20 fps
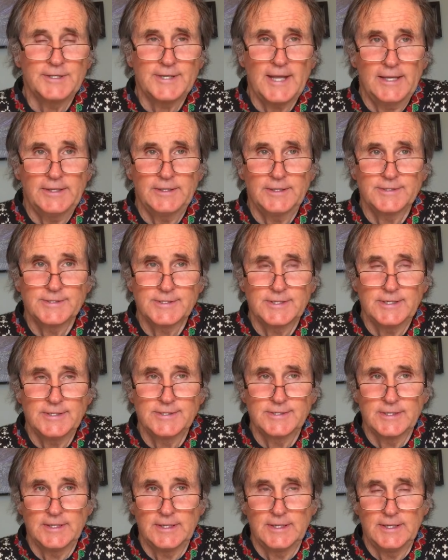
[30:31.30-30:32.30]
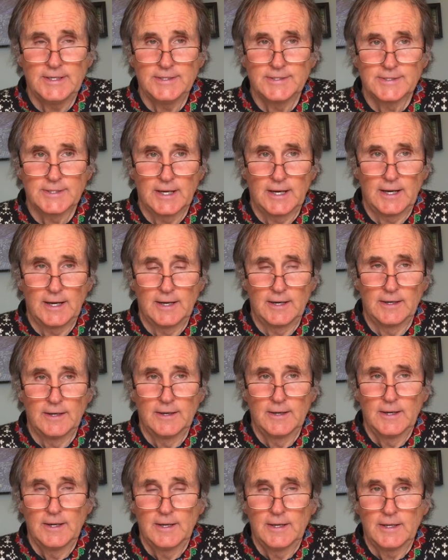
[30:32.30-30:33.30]
tendencies he's
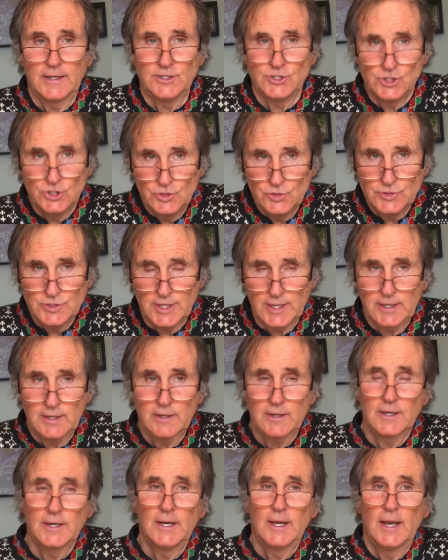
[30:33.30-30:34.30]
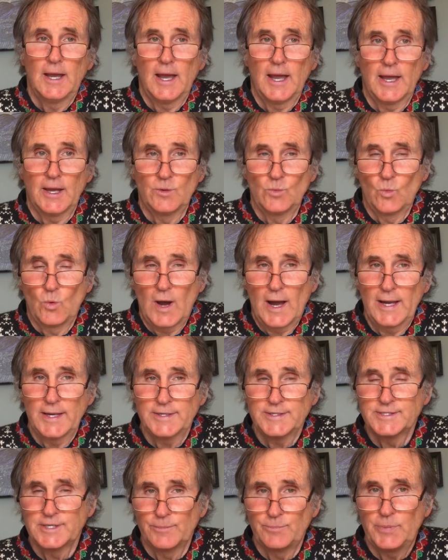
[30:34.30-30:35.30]
using, and why
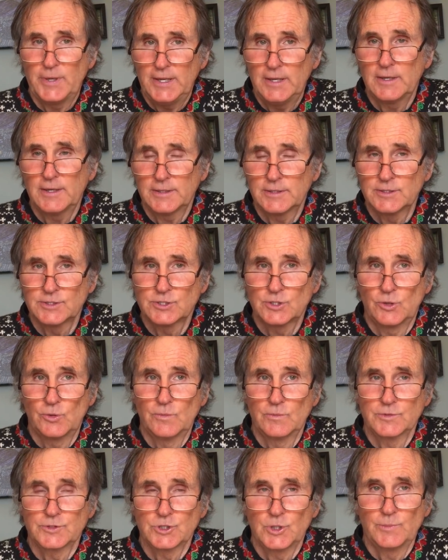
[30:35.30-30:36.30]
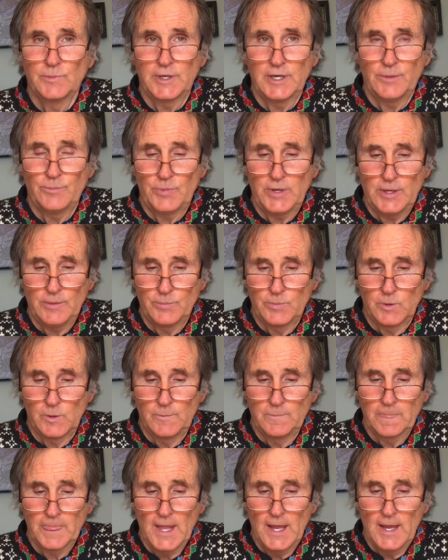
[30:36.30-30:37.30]
it is appealing to so many
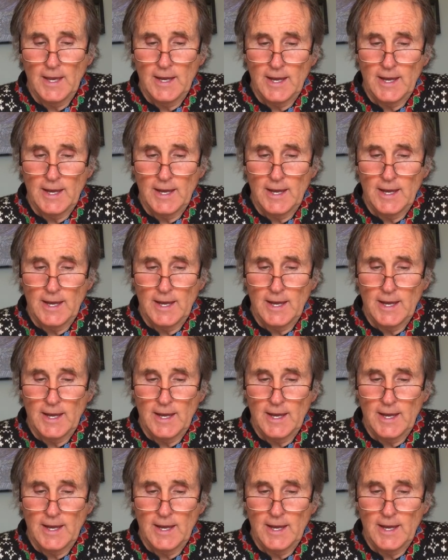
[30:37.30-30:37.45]
people.